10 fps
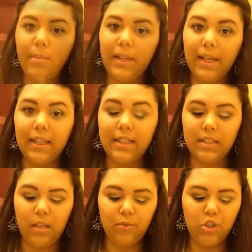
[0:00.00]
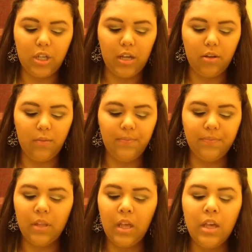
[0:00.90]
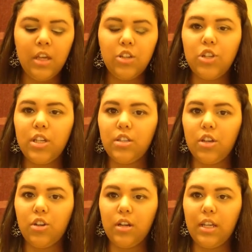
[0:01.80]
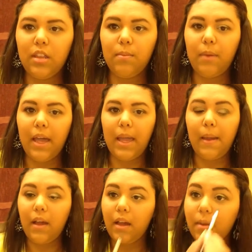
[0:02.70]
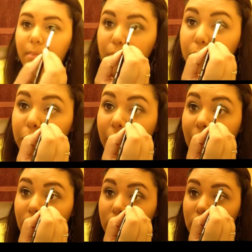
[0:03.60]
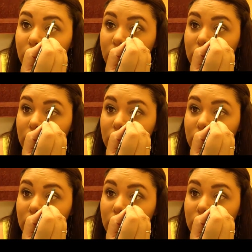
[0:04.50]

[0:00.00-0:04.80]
applying that same shadow just underneath my brow,